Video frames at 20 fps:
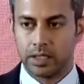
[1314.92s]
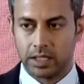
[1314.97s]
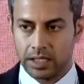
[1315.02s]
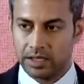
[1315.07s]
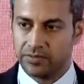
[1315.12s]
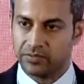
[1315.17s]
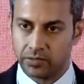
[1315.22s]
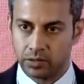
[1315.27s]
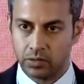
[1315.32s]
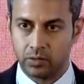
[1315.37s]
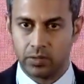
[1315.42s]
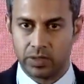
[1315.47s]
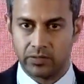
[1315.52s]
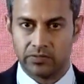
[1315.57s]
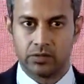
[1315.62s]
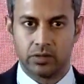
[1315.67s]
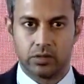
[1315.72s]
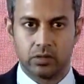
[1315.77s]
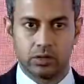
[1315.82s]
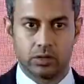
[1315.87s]
if you
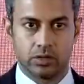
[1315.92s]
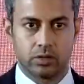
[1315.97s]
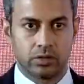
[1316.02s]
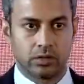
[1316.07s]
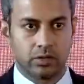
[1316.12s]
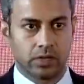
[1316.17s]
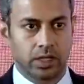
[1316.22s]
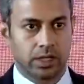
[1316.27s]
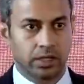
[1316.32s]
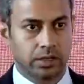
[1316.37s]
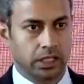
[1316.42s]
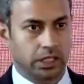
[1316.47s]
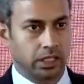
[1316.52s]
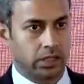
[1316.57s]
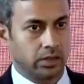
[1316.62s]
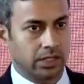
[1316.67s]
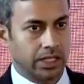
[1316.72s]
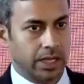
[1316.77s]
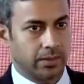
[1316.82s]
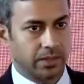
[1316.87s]
look to
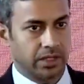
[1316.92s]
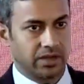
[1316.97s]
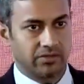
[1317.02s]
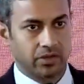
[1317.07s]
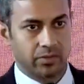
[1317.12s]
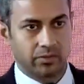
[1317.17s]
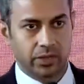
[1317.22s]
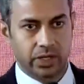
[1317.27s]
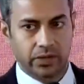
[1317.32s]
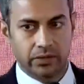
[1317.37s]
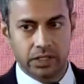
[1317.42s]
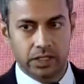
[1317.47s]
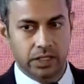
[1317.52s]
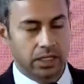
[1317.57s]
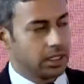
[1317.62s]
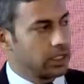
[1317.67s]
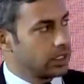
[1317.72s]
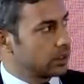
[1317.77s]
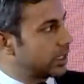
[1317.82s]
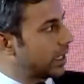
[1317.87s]
secure capital from private
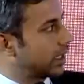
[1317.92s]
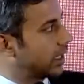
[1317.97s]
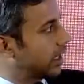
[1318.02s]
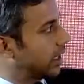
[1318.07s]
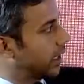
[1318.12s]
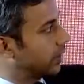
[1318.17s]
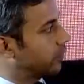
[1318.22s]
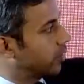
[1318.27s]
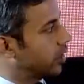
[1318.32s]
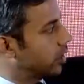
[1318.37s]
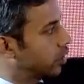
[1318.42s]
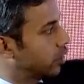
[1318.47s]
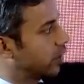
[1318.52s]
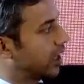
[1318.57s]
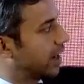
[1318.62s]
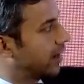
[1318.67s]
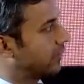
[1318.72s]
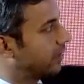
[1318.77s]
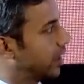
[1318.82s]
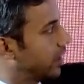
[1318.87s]
cycle. And once you
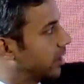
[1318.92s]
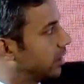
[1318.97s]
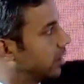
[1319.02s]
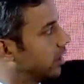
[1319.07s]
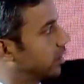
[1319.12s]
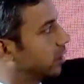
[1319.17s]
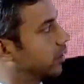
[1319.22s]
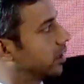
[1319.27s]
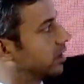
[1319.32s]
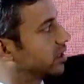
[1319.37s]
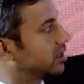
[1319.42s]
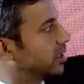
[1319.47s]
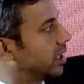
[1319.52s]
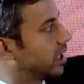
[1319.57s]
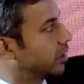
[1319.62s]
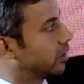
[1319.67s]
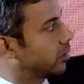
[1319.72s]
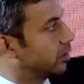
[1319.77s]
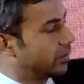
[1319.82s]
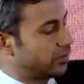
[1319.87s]
have that, then you can
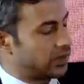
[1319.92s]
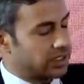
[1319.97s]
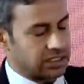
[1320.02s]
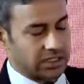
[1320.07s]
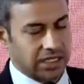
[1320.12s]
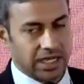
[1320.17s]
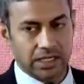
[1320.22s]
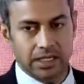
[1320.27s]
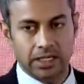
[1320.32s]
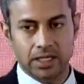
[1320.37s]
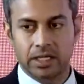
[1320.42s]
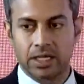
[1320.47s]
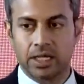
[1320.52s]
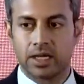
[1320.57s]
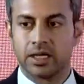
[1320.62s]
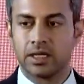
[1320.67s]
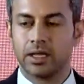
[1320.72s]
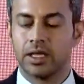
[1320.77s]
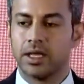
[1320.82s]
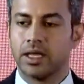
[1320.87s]
start to invest that in,
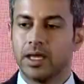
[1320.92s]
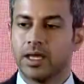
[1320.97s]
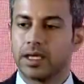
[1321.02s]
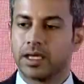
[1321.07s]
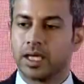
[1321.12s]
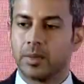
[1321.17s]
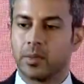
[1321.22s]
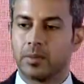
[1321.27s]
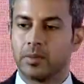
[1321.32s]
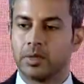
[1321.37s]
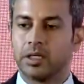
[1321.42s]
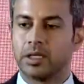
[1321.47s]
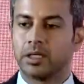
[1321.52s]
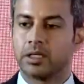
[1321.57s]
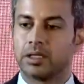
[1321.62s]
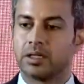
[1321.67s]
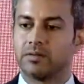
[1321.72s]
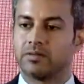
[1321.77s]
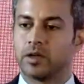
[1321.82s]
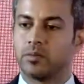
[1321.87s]
again, capabilities
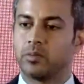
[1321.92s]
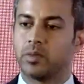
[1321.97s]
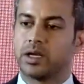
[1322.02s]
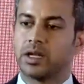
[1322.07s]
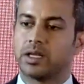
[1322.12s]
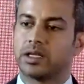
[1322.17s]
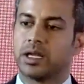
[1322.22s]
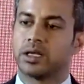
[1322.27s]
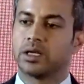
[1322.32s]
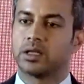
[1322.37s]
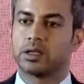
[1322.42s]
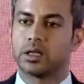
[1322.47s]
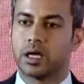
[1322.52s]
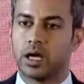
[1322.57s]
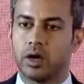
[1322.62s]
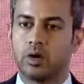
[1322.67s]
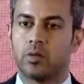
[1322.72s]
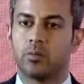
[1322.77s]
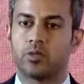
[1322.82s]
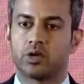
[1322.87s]
development. And that is
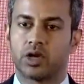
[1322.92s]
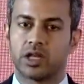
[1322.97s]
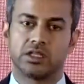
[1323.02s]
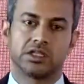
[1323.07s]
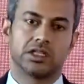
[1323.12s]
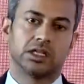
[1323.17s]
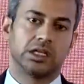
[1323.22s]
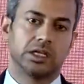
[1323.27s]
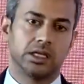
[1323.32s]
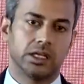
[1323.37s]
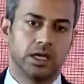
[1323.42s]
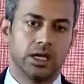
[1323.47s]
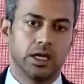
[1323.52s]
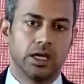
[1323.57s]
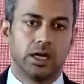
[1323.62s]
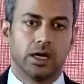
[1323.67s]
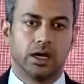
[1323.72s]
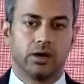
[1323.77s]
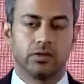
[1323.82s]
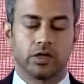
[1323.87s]
how potentially
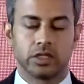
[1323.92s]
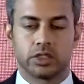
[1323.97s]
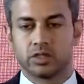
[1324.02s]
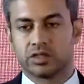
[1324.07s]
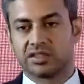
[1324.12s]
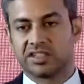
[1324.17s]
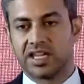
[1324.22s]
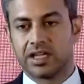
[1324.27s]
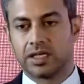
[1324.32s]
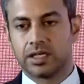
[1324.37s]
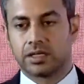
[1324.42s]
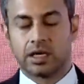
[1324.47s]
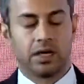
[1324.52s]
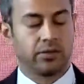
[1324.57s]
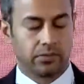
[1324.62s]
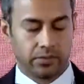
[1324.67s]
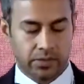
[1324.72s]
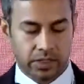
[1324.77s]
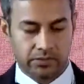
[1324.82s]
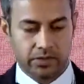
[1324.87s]

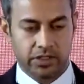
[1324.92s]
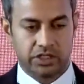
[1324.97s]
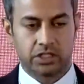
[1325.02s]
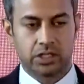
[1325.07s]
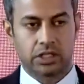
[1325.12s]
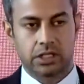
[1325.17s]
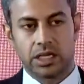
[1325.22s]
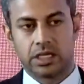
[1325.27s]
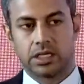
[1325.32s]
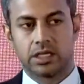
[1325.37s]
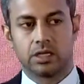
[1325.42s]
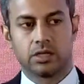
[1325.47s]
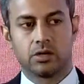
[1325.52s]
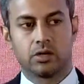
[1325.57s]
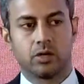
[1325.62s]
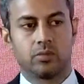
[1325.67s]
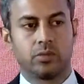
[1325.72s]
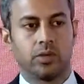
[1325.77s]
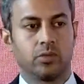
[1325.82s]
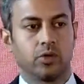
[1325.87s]
a vicious cycle
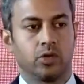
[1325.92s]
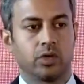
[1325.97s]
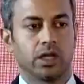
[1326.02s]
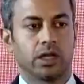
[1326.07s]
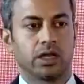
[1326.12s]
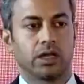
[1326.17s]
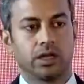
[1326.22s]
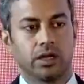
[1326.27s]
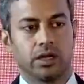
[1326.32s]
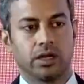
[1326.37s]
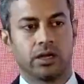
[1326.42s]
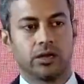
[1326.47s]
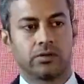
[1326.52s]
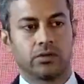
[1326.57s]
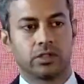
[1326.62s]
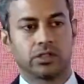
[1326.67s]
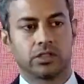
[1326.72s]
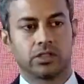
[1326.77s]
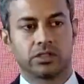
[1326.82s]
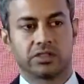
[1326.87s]
could be broken and a
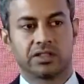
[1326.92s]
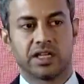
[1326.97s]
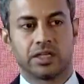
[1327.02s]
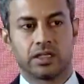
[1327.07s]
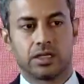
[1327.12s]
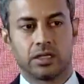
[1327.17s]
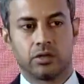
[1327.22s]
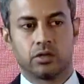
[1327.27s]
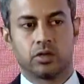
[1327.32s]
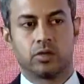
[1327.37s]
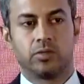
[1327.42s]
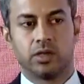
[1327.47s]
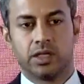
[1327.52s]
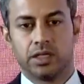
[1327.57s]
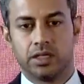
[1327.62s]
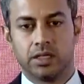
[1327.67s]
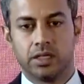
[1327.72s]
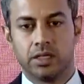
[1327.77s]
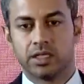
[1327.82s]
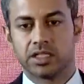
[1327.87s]
virtuous cycle could
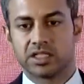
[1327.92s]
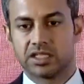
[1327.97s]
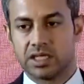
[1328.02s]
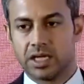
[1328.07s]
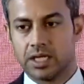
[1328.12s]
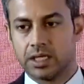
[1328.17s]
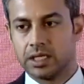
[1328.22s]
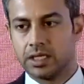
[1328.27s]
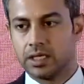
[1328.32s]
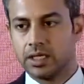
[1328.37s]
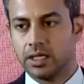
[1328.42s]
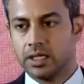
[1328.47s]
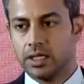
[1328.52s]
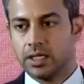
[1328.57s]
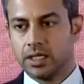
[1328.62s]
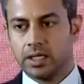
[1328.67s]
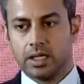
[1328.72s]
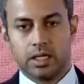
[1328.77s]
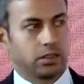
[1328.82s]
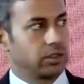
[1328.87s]
be started.
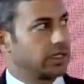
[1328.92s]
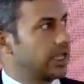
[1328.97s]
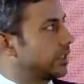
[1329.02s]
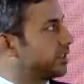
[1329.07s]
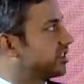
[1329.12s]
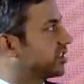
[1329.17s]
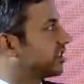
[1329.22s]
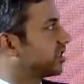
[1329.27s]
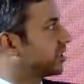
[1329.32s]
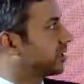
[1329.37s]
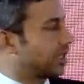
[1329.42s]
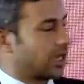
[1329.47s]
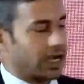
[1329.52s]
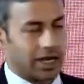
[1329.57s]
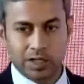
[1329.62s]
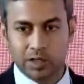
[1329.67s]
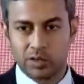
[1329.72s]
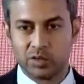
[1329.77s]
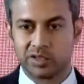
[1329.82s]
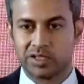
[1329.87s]
So that's our
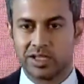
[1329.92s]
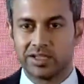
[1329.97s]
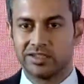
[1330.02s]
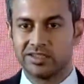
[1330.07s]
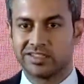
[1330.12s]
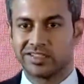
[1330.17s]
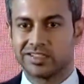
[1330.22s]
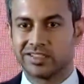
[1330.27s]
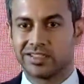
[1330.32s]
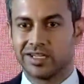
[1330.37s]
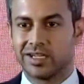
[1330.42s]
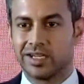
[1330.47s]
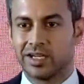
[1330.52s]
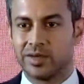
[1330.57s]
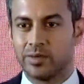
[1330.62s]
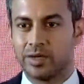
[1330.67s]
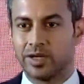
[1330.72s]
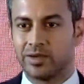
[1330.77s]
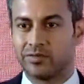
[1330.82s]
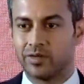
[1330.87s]
2 cents, a little
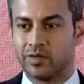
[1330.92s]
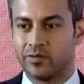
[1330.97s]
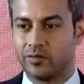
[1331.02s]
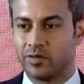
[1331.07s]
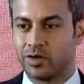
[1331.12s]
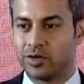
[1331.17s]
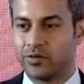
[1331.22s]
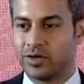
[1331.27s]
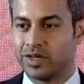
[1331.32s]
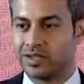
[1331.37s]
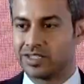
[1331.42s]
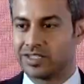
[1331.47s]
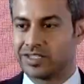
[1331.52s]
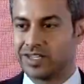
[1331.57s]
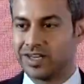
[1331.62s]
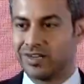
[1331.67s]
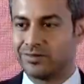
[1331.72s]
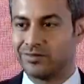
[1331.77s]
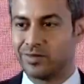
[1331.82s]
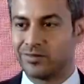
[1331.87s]
bit from what we
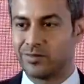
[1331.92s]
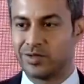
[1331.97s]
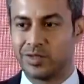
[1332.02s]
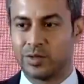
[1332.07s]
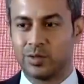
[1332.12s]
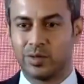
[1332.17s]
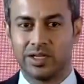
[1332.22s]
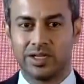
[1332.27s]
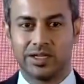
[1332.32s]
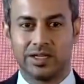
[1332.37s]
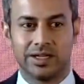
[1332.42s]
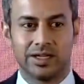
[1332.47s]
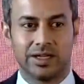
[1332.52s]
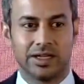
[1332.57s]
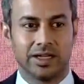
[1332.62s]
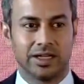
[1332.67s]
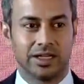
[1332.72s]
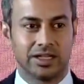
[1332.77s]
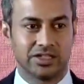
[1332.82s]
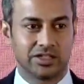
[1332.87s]
understand from the tooling
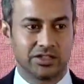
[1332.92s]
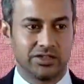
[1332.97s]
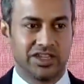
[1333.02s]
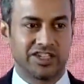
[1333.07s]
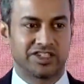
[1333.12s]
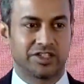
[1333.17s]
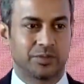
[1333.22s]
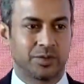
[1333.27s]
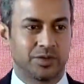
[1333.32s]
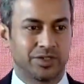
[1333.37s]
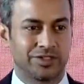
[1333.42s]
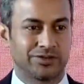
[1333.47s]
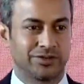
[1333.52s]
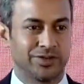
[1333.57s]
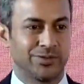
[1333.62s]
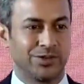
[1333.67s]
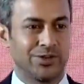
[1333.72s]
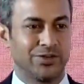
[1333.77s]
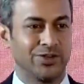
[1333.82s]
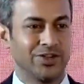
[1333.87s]
industry experts
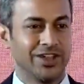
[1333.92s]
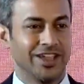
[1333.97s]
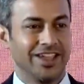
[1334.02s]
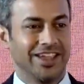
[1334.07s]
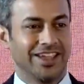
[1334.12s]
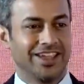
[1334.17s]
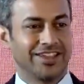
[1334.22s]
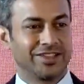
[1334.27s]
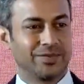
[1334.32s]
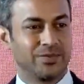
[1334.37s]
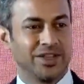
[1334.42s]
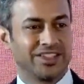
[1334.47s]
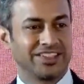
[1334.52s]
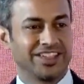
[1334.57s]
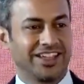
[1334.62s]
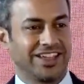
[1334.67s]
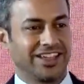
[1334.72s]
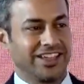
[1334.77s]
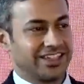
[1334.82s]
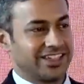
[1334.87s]
from you. It's
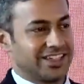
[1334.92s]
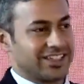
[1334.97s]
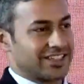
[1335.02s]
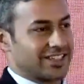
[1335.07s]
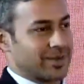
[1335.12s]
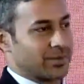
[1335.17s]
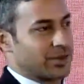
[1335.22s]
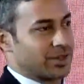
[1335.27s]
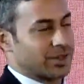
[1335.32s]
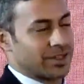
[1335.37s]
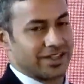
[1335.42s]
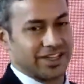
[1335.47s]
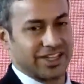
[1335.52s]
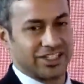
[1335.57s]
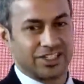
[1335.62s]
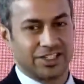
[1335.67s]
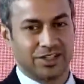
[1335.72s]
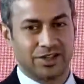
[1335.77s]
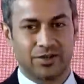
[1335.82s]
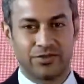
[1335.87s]
basically just a
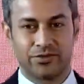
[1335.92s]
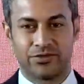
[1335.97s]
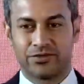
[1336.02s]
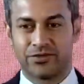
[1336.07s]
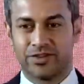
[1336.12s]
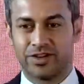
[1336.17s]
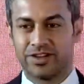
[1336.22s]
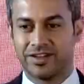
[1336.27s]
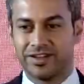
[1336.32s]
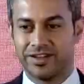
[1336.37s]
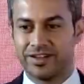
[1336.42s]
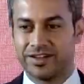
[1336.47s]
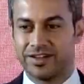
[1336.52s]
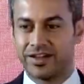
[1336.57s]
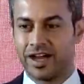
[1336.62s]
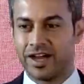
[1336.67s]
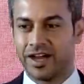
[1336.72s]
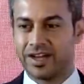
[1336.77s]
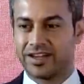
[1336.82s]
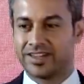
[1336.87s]
presentation of
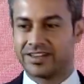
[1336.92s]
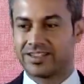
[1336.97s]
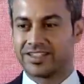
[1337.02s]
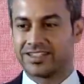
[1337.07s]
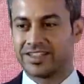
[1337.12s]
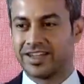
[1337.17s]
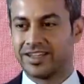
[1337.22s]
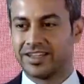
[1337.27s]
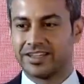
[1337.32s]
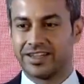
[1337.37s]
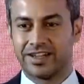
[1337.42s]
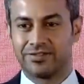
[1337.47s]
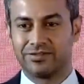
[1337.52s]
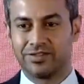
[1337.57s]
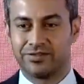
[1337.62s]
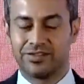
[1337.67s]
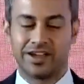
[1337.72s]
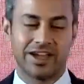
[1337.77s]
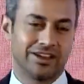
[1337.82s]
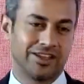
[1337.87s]
our understanding that
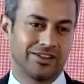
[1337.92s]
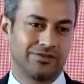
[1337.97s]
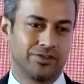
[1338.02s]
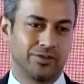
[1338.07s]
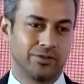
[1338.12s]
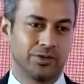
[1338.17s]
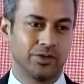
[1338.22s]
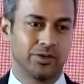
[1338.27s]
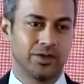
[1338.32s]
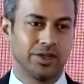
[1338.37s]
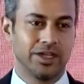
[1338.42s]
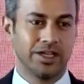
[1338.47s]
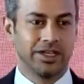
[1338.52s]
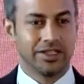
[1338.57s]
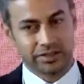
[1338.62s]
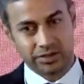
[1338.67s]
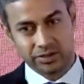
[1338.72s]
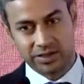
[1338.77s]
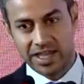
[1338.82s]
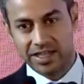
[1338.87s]
we've gathered from you.
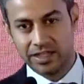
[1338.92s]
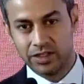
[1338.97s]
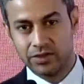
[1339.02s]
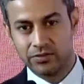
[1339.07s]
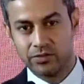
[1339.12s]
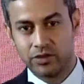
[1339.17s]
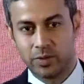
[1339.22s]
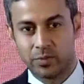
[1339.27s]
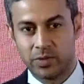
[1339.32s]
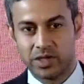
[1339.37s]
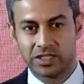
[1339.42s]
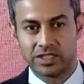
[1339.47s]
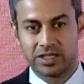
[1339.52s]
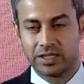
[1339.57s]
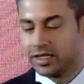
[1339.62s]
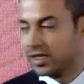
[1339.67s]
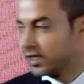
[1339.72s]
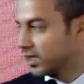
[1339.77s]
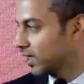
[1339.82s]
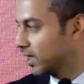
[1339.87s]
So thank you for your patient
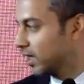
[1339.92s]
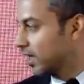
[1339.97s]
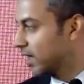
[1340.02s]
hearing.